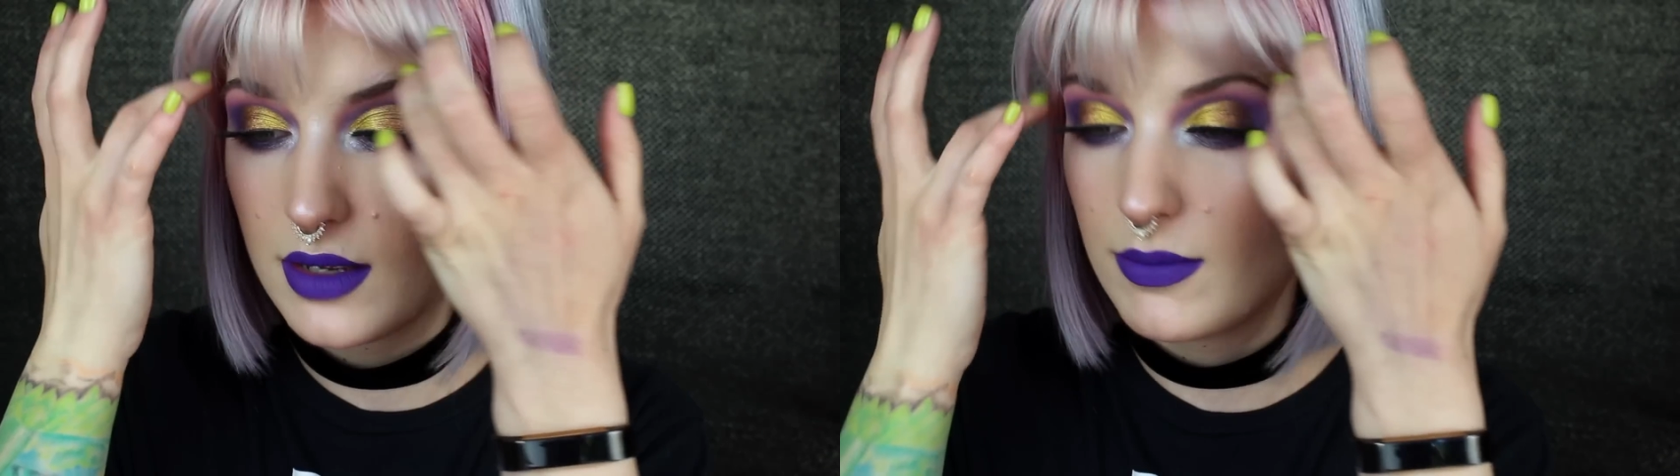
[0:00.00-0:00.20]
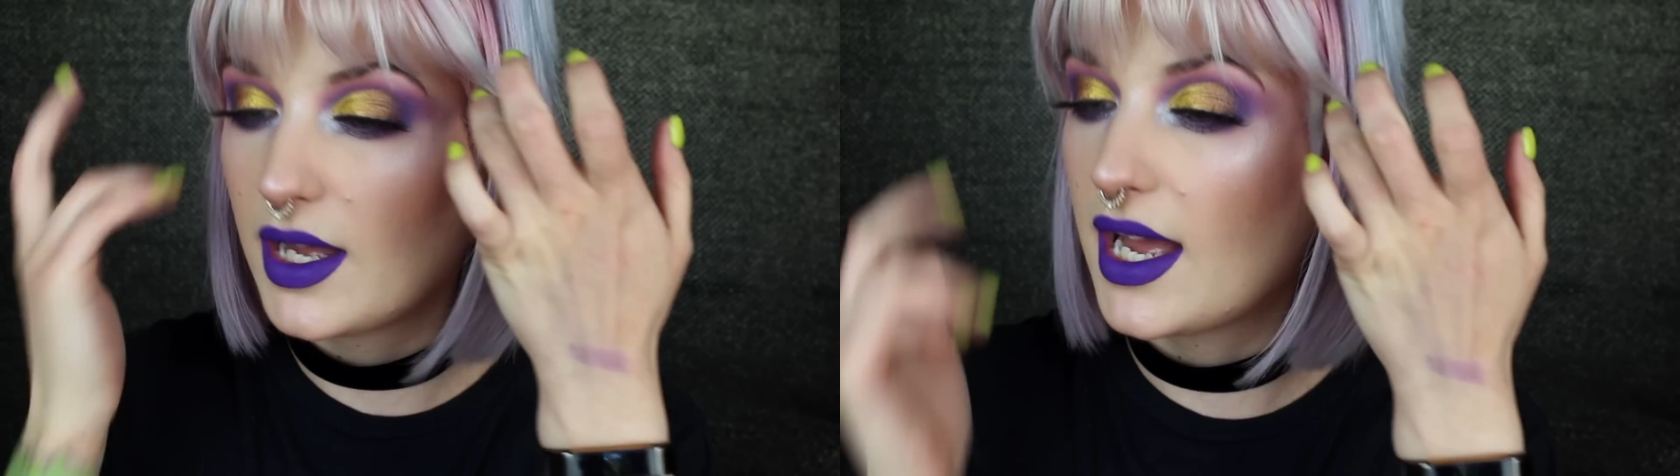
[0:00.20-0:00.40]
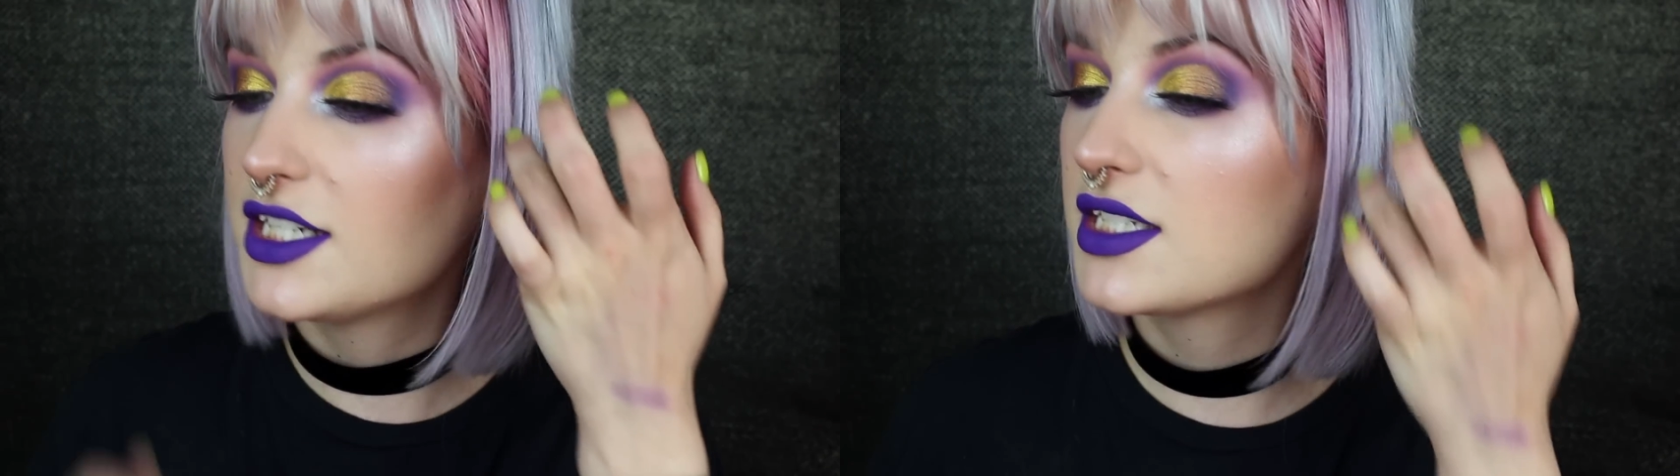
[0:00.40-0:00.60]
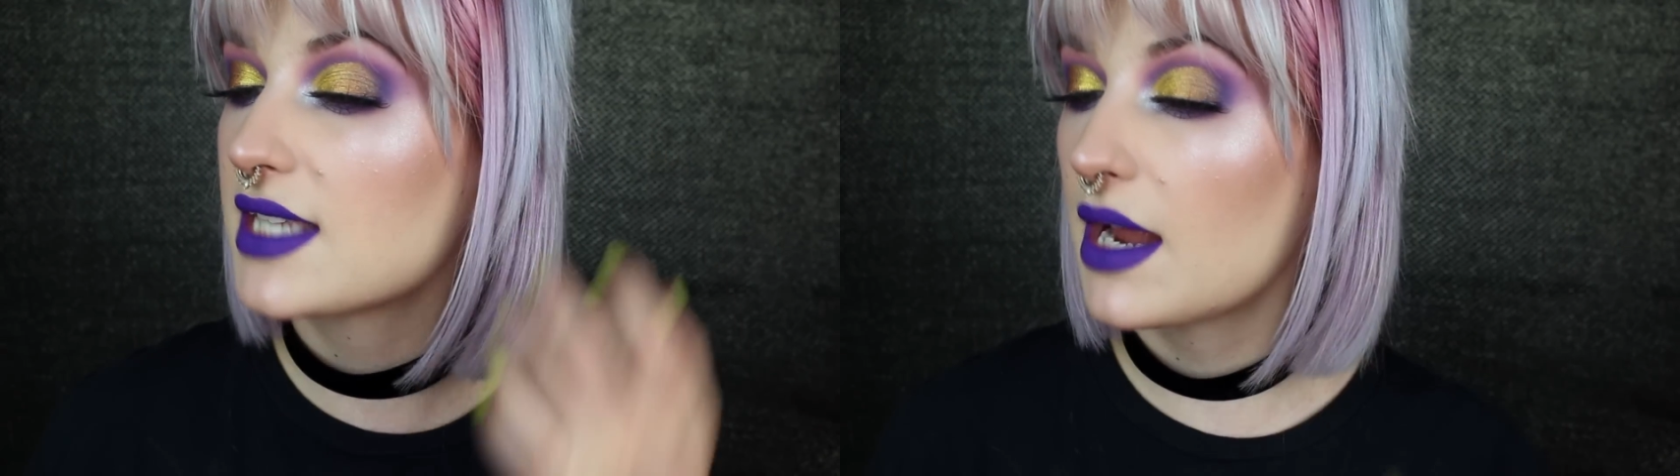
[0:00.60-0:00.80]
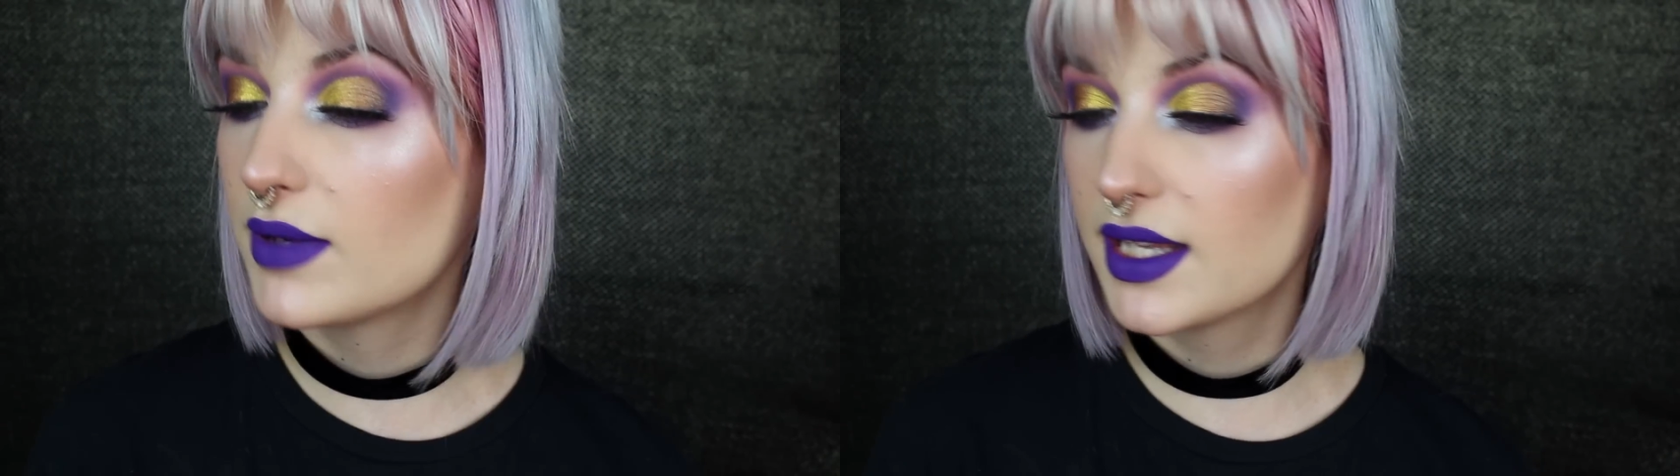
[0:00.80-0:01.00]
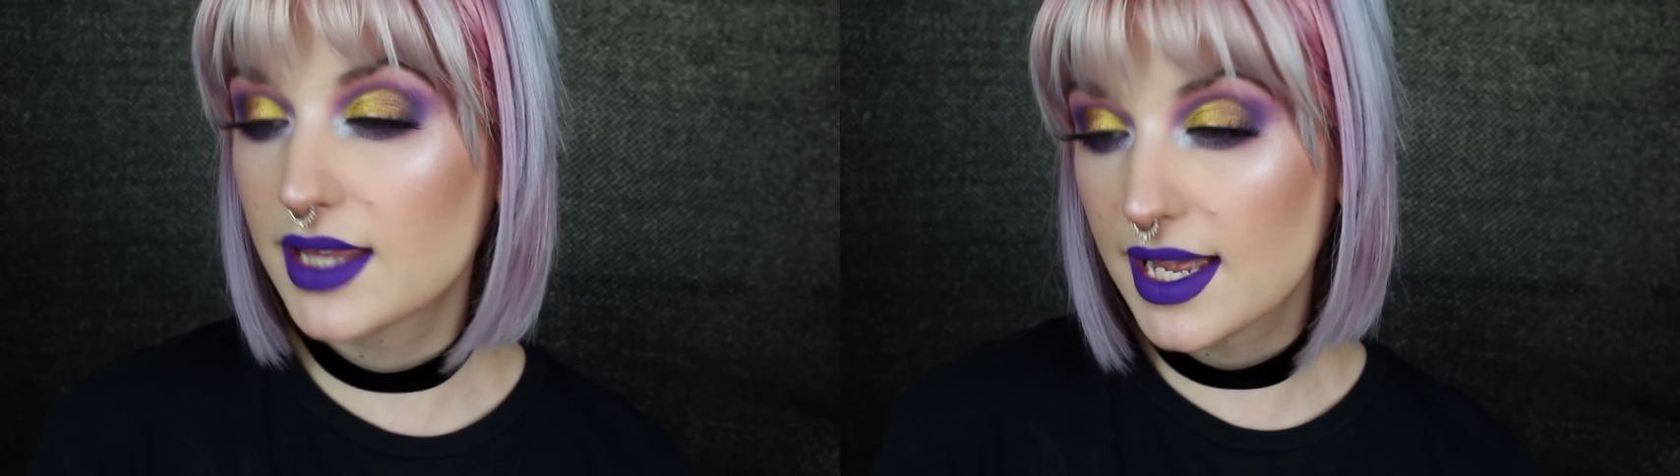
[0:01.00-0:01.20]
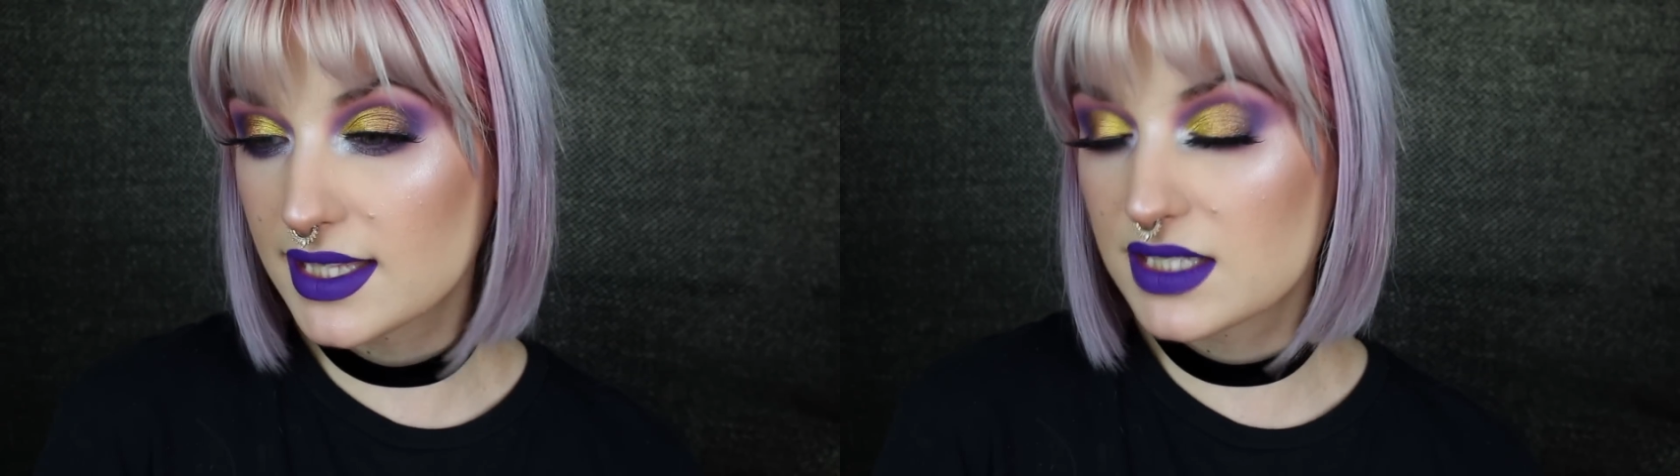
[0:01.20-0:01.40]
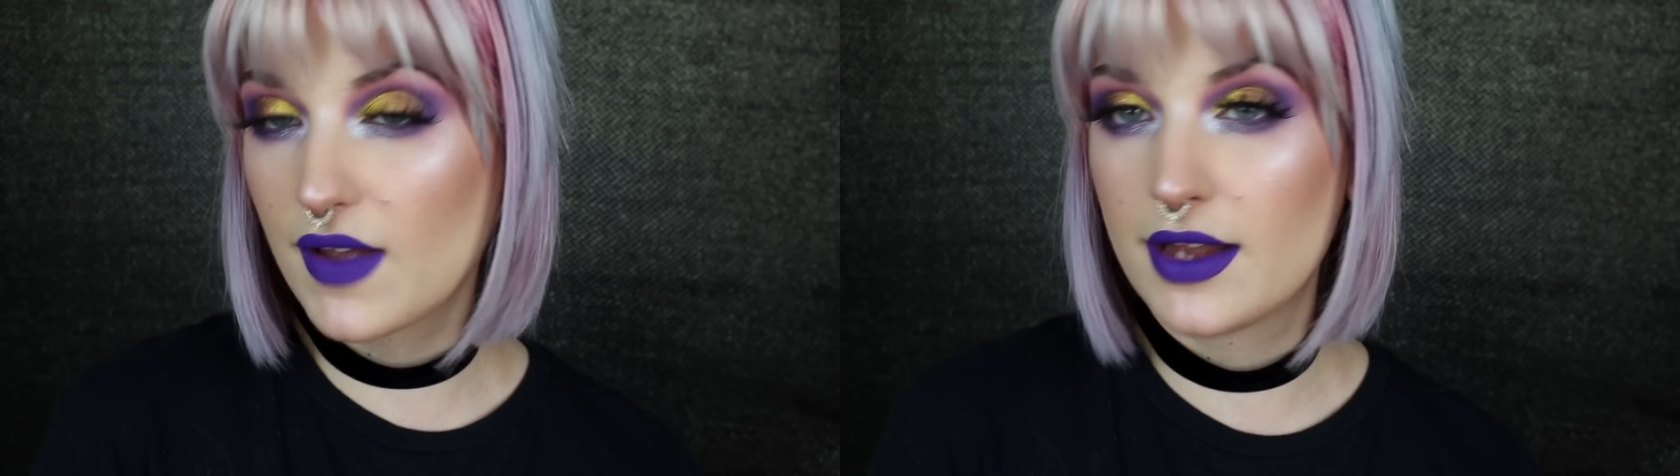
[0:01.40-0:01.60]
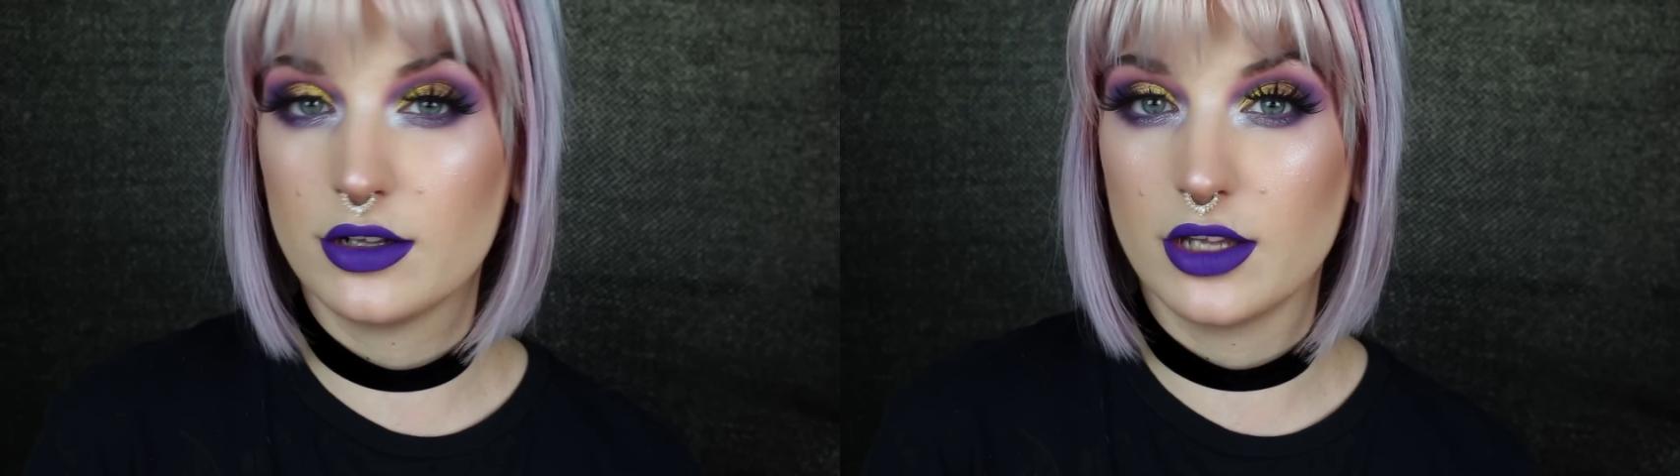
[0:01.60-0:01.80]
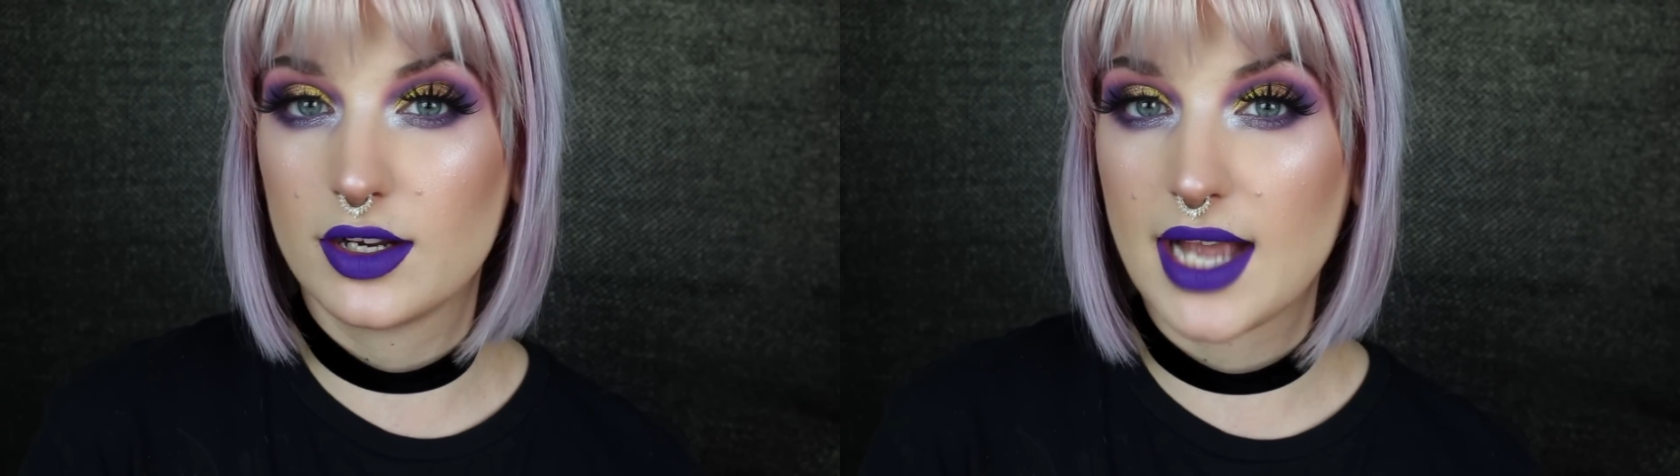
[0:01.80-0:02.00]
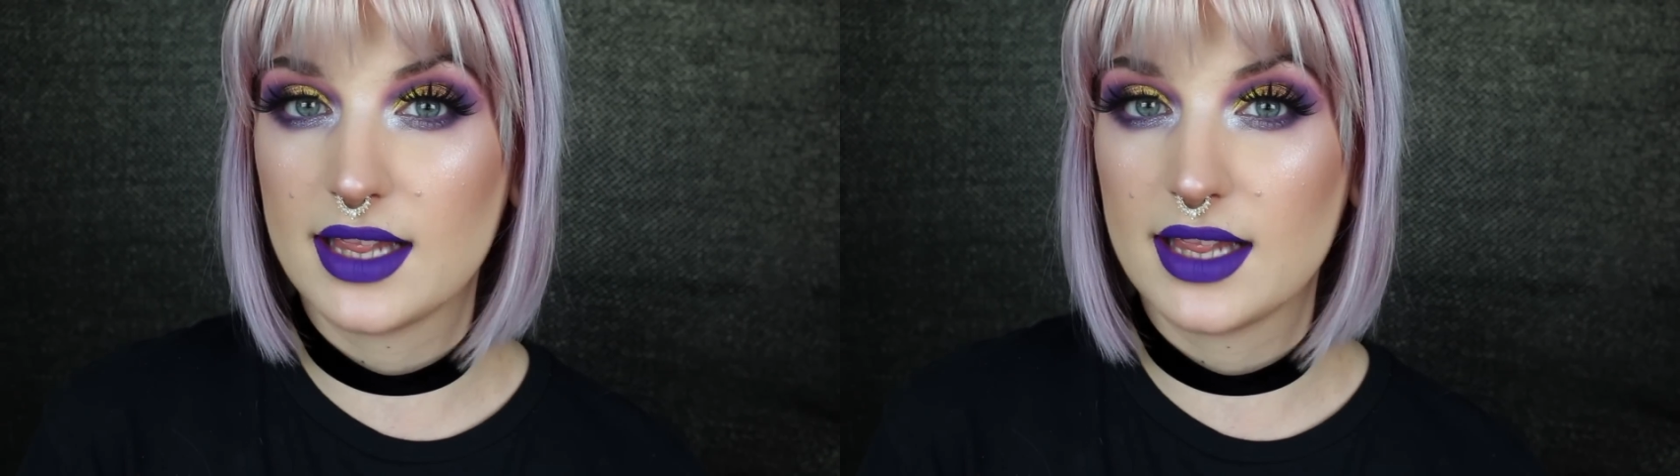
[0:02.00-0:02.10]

but I just, I really like this final look.